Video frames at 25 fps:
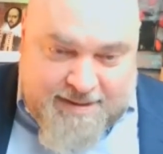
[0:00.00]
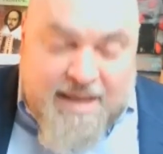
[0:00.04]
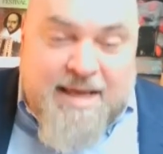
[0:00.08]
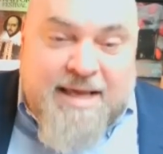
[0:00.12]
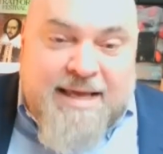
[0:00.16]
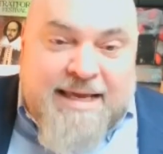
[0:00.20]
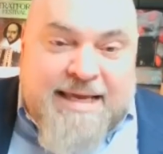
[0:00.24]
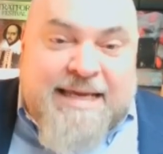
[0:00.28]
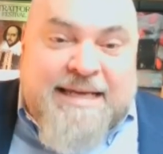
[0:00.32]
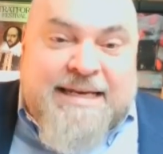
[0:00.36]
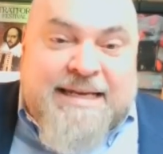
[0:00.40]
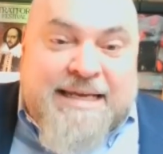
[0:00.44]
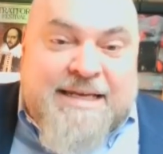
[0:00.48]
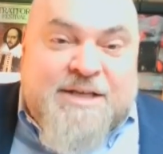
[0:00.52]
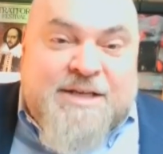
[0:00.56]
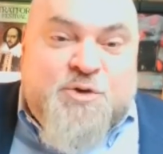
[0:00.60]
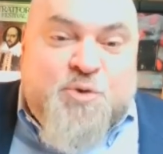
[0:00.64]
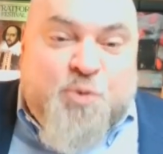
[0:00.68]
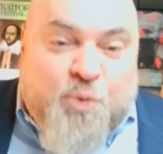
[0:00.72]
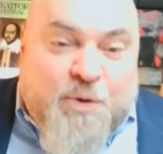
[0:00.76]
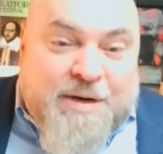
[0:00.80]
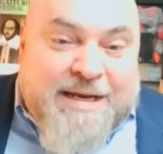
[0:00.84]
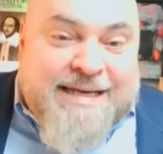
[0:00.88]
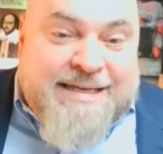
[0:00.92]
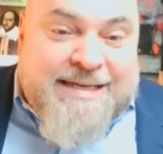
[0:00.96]
It is
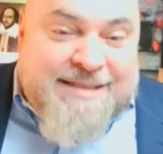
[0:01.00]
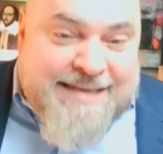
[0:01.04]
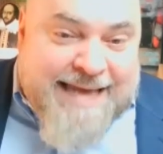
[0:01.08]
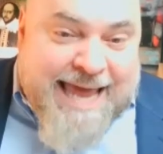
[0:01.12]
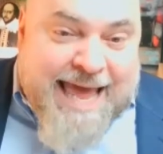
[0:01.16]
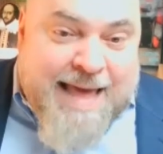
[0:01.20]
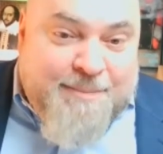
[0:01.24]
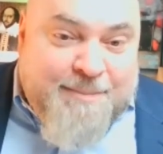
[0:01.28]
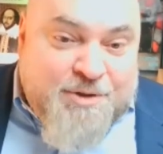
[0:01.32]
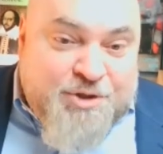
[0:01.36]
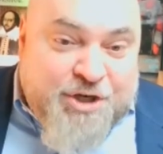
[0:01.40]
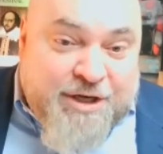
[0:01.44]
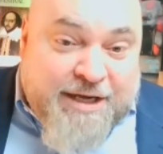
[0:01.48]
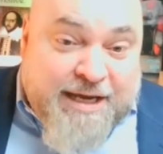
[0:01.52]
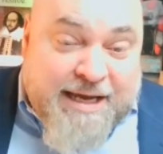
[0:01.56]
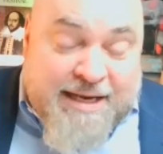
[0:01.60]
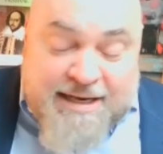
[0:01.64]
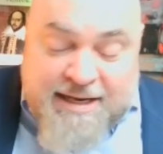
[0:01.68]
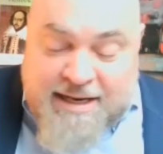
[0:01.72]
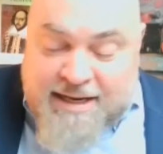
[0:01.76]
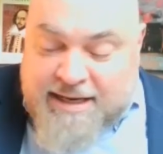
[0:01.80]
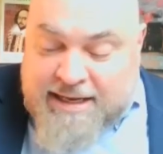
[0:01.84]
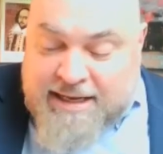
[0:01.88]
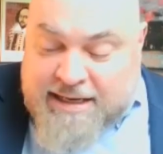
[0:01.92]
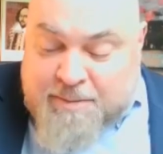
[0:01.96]
reestablishing it.
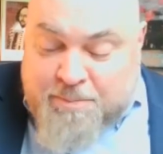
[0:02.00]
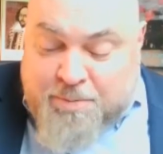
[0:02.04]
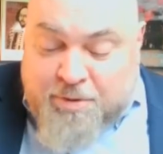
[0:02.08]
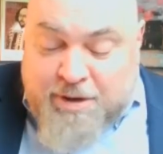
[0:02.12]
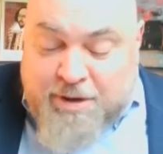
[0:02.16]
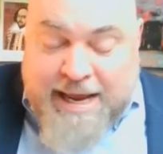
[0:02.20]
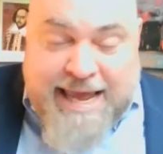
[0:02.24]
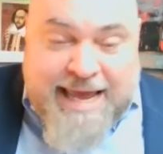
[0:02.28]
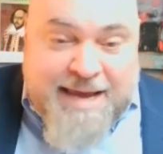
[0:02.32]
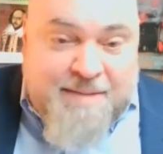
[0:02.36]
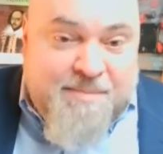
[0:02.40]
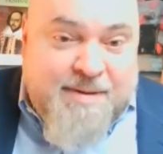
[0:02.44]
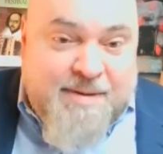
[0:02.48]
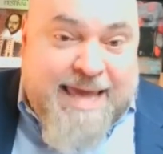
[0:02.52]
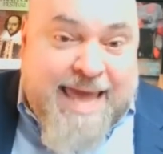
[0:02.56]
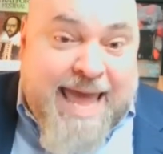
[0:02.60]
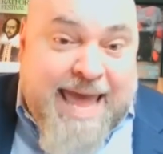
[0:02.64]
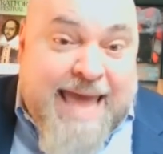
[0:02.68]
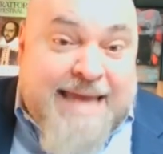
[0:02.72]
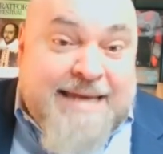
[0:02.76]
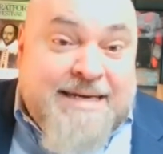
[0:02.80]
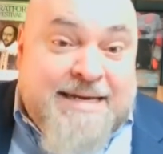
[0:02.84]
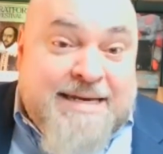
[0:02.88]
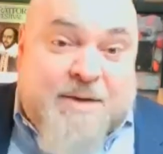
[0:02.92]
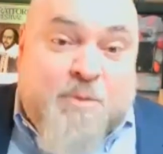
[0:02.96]
Ibrahim
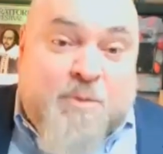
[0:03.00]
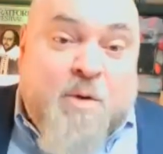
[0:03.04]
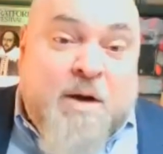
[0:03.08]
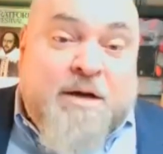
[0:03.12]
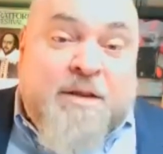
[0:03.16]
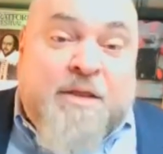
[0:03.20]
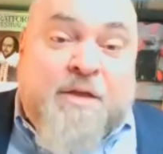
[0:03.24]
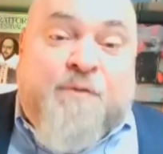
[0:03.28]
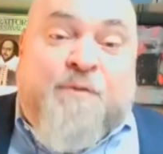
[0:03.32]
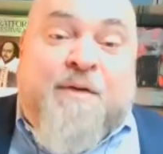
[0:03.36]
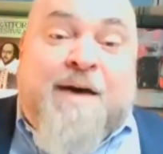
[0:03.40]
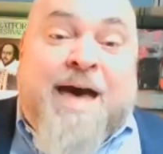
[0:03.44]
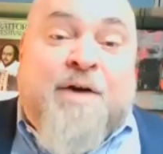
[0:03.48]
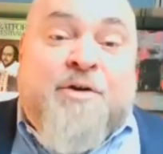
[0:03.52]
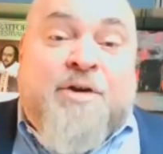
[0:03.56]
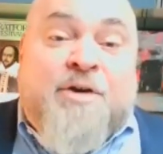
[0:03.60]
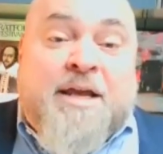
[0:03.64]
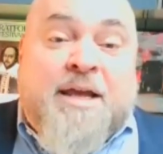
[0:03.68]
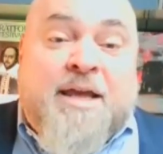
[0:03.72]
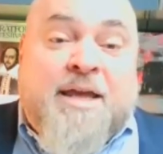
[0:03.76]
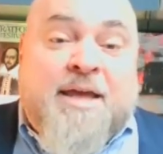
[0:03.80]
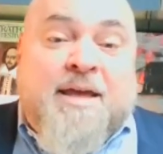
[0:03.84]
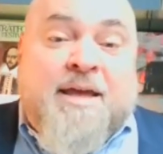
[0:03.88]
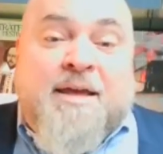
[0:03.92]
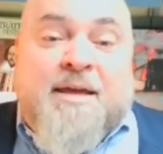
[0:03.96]
Kendi, one of the
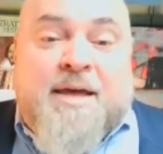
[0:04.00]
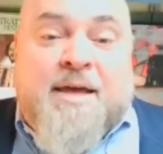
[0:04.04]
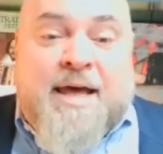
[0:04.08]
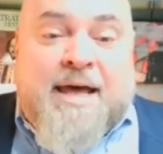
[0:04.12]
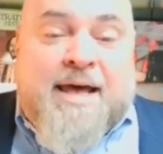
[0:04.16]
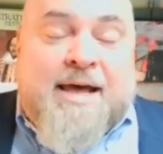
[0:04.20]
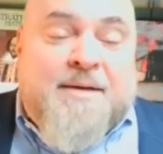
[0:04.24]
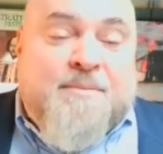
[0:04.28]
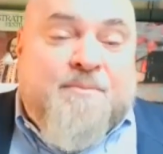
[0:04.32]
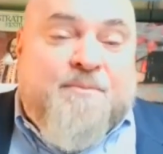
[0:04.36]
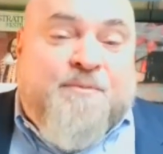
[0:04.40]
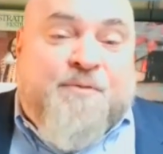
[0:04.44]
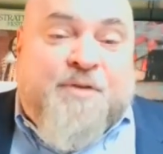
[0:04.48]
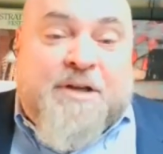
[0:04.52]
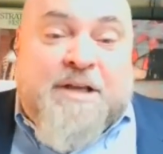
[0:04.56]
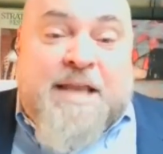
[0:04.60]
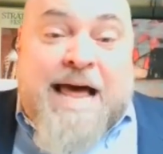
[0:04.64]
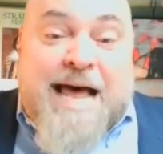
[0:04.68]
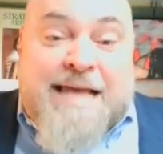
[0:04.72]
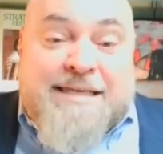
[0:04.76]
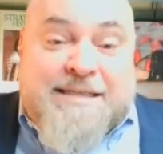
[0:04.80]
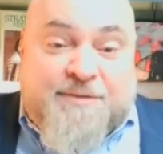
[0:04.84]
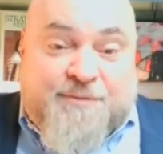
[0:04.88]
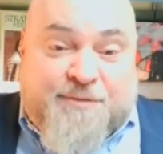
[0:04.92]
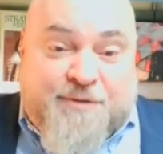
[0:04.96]
founding
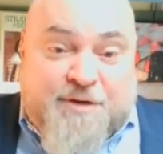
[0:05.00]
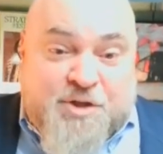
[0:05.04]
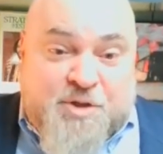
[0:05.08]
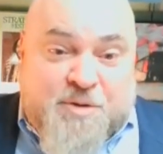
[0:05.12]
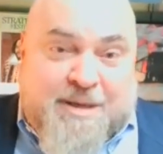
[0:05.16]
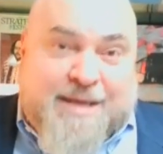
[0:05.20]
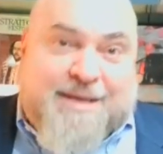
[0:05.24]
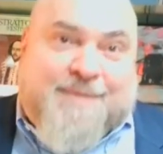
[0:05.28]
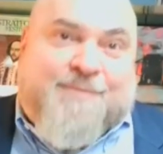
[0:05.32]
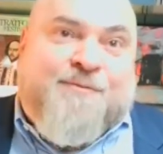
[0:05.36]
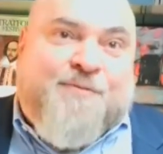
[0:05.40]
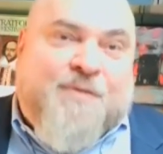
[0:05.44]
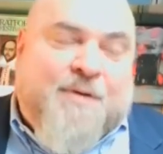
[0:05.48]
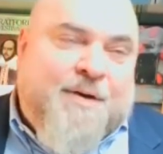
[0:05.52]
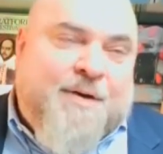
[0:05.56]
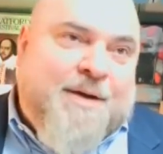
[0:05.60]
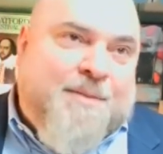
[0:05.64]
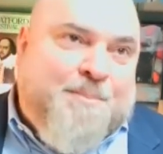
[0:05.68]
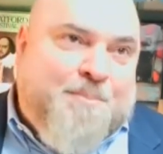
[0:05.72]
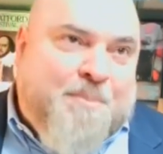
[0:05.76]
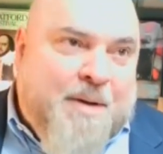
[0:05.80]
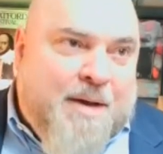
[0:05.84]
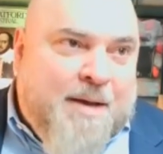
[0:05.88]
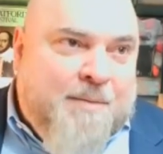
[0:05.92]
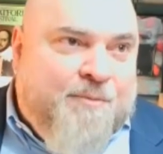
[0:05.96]
philosophers, he's
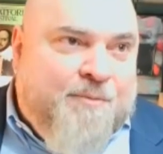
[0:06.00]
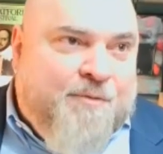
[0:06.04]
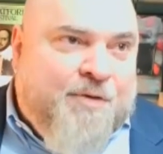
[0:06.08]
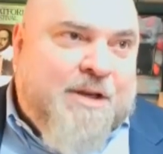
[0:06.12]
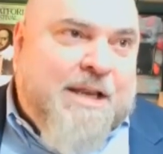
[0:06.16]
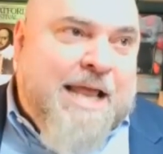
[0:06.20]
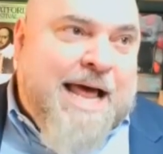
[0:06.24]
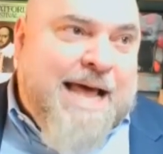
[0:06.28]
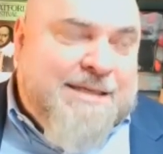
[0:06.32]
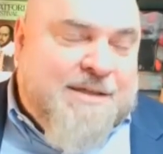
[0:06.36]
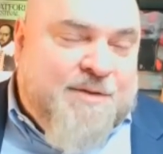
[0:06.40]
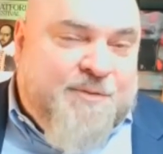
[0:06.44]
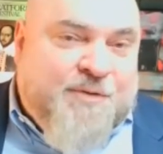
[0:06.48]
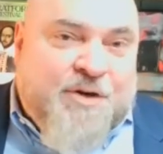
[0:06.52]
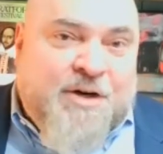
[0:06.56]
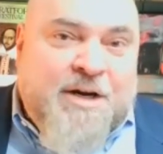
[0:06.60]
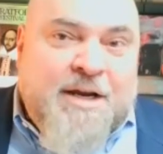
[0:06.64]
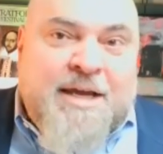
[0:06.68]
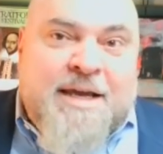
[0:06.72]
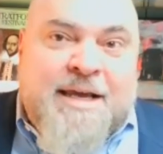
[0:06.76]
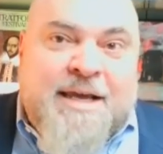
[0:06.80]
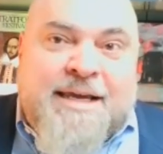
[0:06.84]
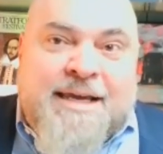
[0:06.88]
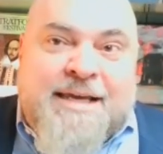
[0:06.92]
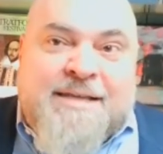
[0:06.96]

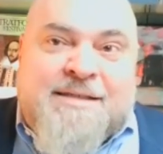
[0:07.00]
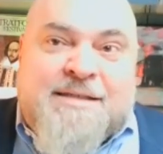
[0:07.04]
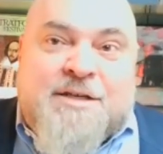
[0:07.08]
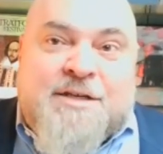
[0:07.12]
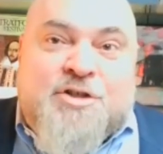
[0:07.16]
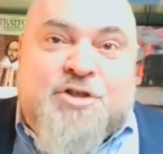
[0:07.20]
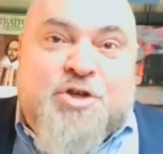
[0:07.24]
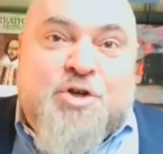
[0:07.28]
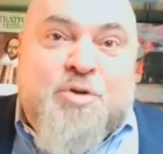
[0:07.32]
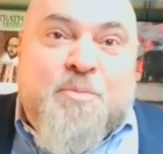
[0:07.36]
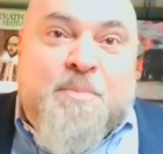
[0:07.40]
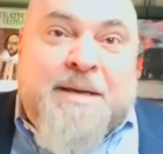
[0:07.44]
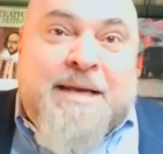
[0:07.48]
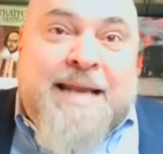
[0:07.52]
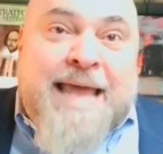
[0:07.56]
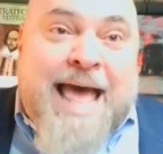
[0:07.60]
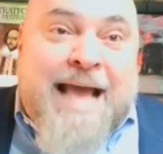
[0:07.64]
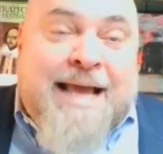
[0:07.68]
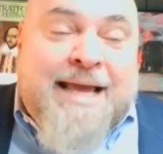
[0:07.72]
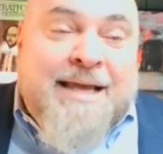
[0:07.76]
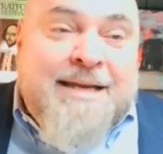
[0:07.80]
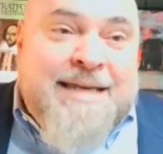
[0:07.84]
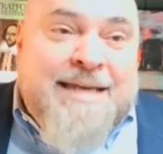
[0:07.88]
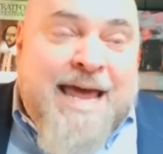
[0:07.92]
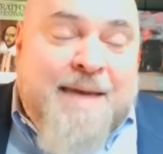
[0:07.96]
a 2-bit
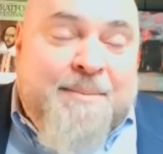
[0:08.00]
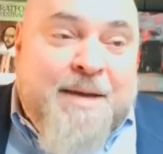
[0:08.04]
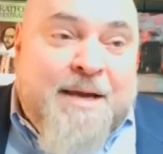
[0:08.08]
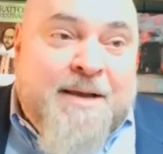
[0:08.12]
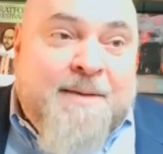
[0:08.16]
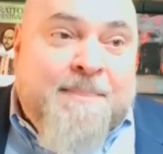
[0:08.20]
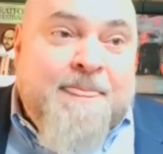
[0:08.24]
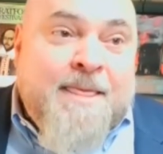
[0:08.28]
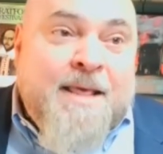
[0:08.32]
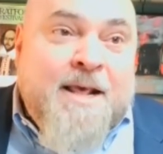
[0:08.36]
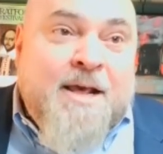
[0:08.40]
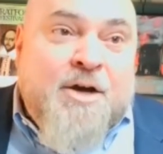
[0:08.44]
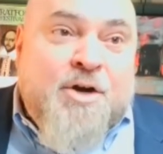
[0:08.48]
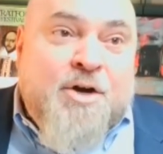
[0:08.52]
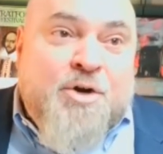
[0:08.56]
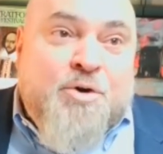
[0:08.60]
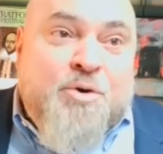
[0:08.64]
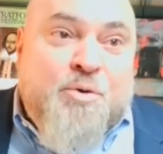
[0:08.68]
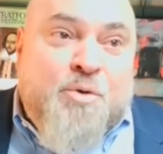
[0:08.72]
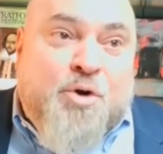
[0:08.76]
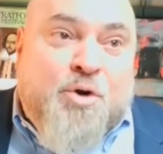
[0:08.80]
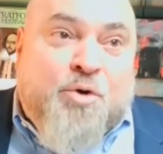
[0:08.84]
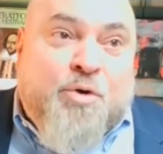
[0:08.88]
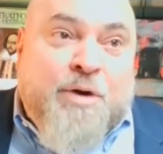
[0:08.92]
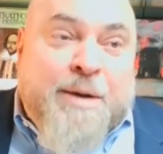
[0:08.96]
academic
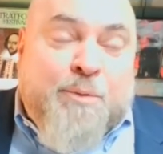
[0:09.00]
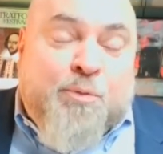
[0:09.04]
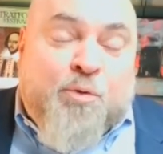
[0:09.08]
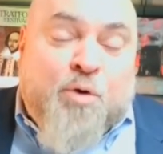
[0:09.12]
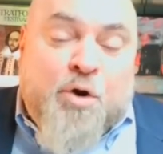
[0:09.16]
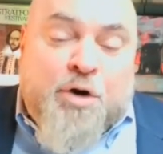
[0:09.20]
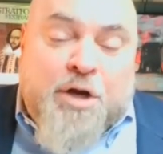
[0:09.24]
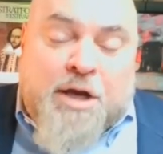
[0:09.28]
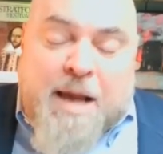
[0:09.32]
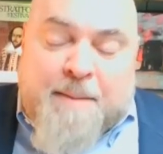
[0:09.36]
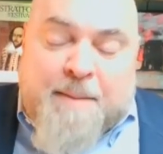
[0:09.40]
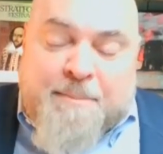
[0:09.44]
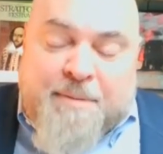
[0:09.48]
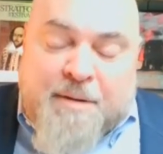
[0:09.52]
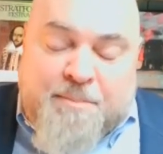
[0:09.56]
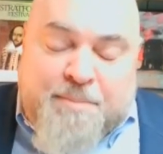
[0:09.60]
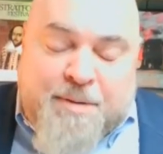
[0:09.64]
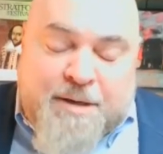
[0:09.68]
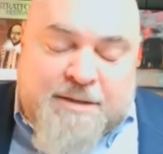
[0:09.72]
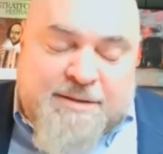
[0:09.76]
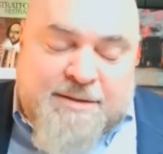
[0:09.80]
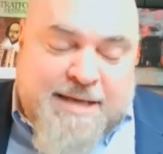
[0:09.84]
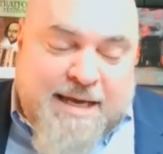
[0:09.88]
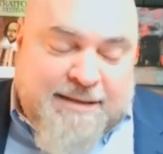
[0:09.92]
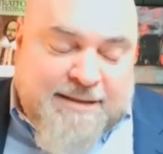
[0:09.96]
who wrote a couple of
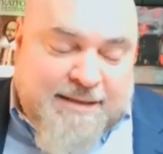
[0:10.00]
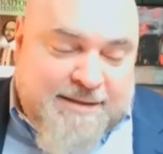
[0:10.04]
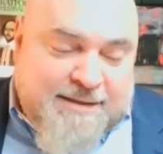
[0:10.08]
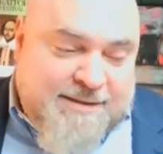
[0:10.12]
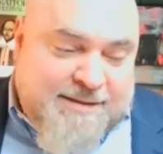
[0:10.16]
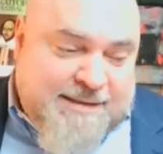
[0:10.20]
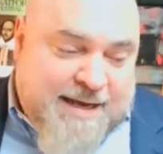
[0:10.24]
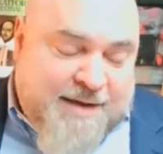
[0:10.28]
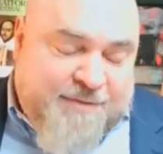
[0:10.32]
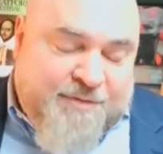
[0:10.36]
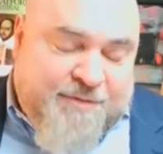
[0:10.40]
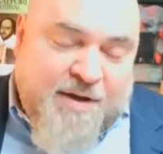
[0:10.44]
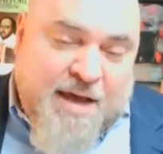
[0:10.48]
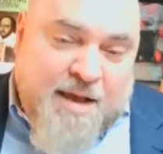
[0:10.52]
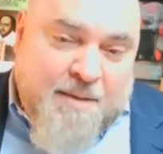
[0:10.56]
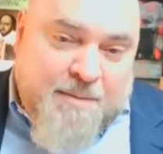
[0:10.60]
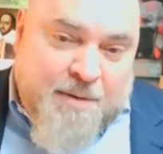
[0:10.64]
books on this stuff.